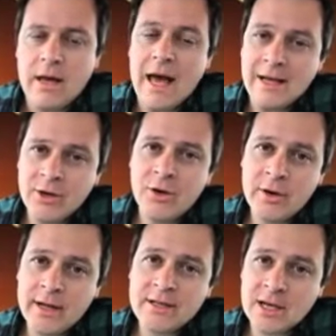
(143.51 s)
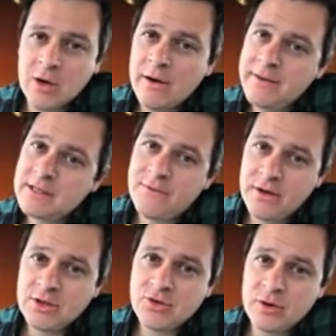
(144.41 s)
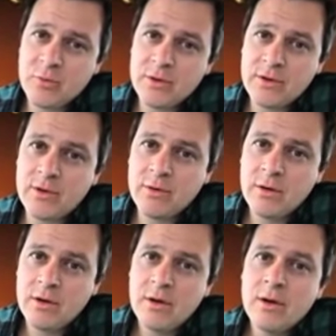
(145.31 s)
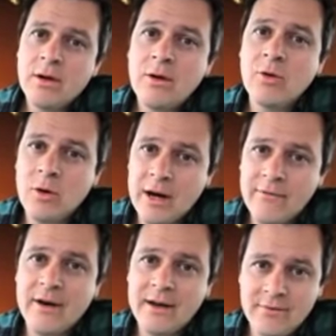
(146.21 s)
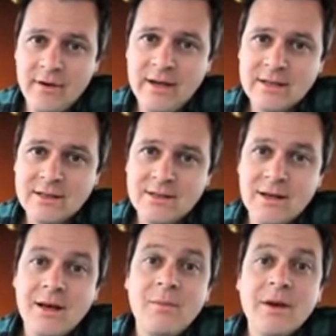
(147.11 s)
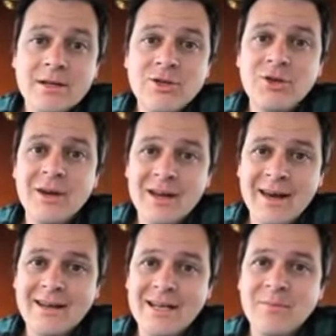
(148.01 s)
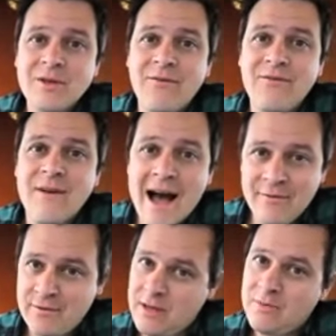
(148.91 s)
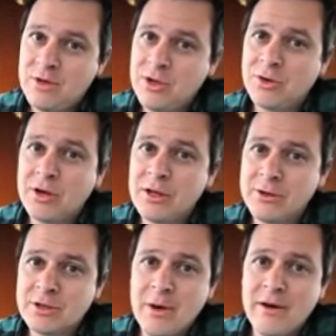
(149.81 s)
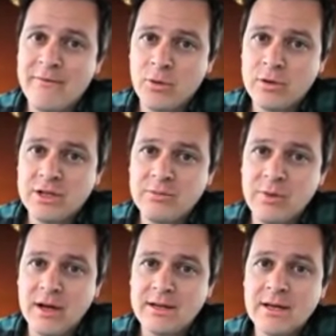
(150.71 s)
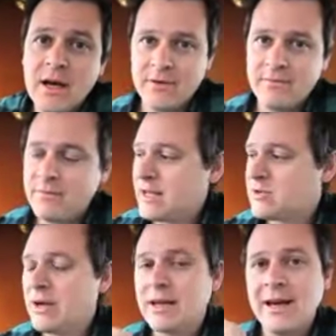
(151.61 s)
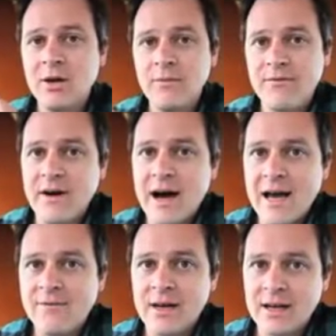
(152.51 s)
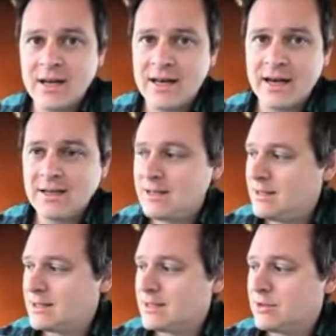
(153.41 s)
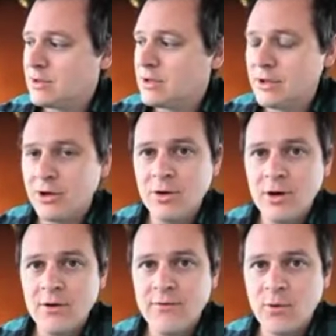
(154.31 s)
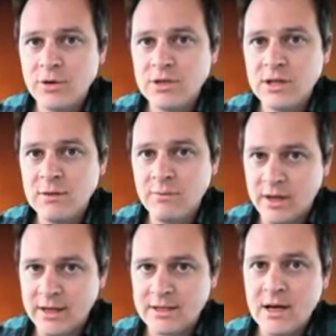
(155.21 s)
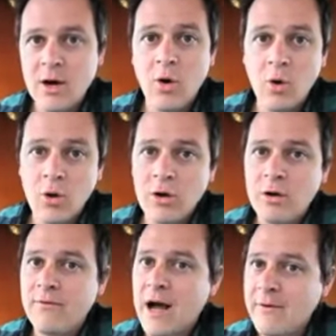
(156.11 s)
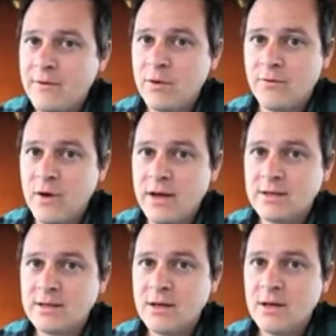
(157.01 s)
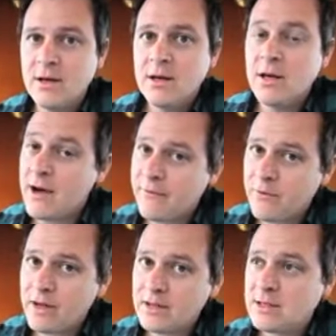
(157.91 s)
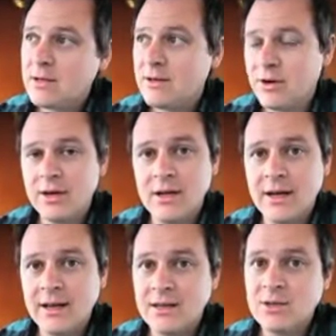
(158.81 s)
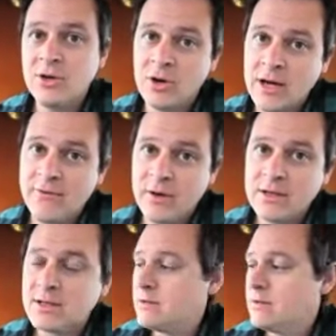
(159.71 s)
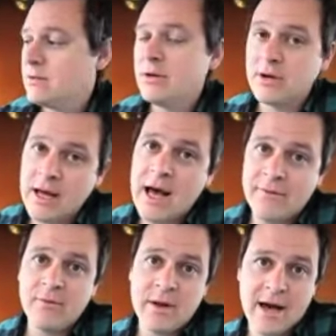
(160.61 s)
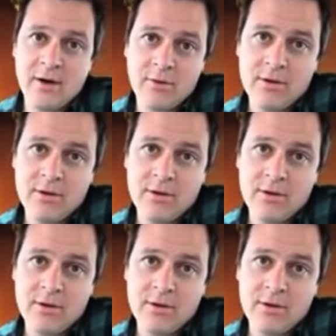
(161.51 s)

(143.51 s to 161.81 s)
And you know who gets to go on this fun trip with you? Your Wi Fi devices, because you can connect up to five of them to your ClearSpot 4G Plus. That's right, count them five can connect to this little Clear 4G Plus, or five of your friends. You have friends, they're going to like this. You don't have friends, you're going to have them now.